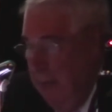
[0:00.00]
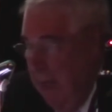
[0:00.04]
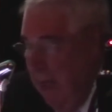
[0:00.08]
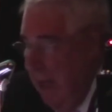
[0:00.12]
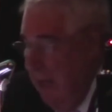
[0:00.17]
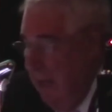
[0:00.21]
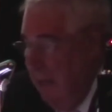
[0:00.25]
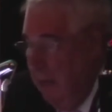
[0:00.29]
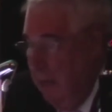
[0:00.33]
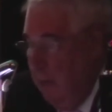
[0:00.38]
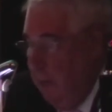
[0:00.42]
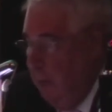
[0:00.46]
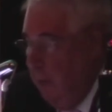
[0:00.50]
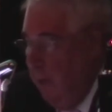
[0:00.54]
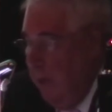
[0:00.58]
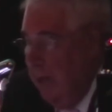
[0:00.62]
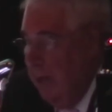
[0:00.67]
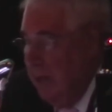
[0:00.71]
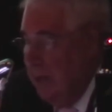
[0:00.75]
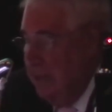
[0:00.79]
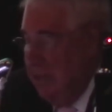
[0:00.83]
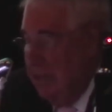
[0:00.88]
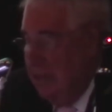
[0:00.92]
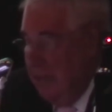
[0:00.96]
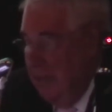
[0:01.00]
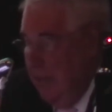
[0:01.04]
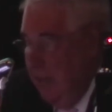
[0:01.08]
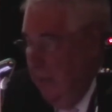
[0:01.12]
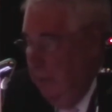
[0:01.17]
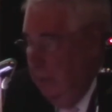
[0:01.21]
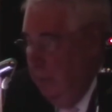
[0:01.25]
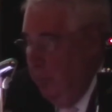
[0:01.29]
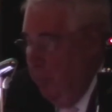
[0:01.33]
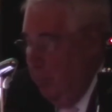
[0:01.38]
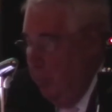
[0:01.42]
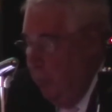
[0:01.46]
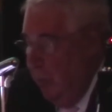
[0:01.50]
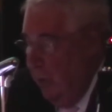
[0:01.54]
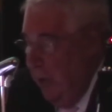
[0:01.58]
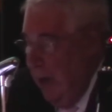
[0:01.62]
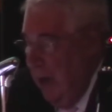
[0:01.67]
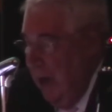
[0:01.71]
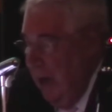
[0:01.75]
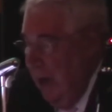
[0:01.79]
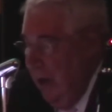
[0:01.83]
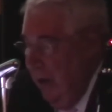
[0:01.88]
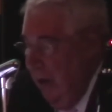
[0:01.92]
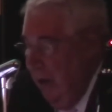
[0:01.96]
May that brings this impure
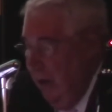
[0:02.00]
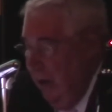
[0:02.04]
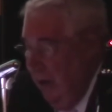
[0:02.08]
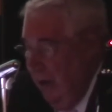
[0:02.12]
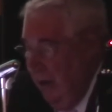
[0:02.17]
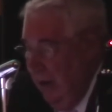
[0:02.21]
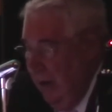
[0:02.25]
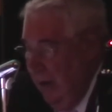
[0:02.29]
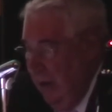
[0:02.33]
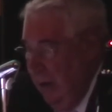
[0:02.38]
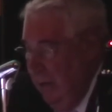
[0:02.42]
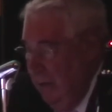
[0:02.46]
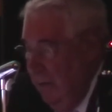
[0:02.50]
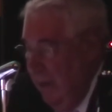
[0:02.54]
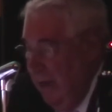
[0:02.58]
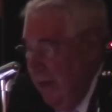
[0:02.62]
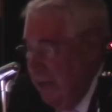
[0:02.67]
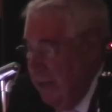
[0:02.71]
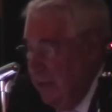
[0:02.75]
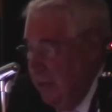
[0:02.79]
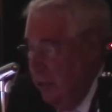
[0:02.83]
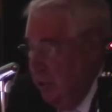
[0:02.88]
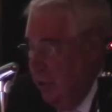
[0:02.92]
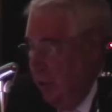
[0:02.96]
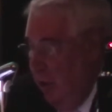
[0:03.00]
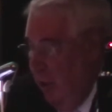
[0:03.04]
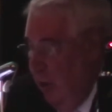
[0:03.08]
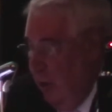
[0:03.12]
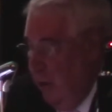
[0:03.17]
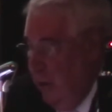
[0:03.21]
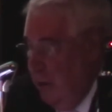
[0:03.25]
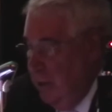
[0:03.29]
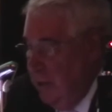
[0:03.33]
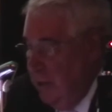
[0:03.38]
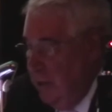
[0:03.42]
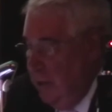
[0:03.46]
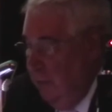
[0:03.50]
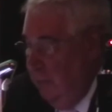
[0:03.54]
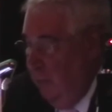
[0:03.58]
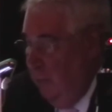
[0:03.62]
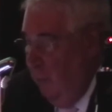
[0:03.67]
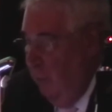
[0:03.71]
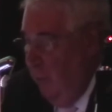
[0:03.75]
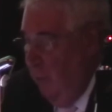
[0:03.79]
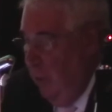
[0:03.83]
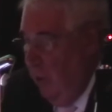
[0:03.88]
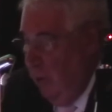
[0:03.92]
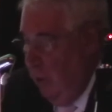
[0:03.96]
air, makes the darkness of the
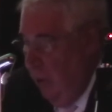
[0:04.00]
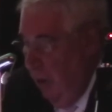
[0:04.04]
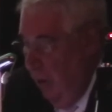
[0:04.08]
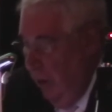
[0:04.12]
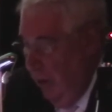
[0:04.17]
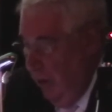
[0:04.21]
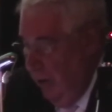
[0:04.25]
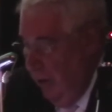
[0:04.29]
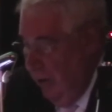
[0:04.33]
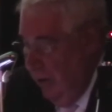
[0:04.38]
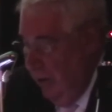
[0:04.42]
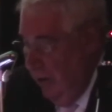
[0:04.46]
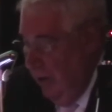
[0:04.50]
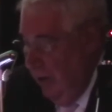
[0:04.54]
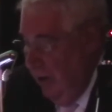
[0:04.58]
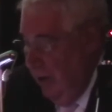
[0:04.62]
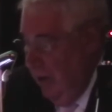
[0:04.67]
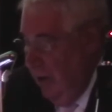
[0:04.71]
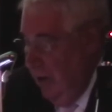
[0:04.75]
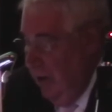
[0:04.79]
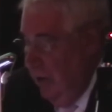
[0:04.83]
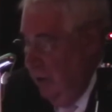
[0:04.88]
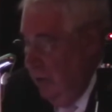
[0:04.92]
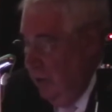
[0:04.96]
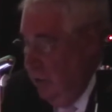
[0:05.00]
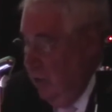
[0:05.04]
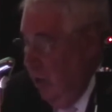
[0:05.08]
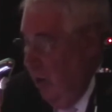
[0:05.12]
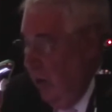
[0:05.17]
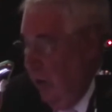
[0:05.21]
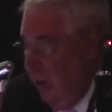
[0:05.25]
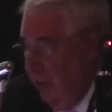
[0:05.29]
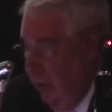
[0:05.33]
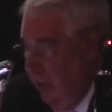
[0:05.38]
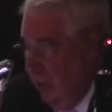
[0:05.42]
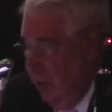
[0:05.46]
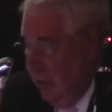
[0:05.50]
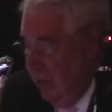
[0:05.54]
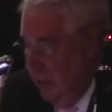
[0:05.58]
foreign garden darker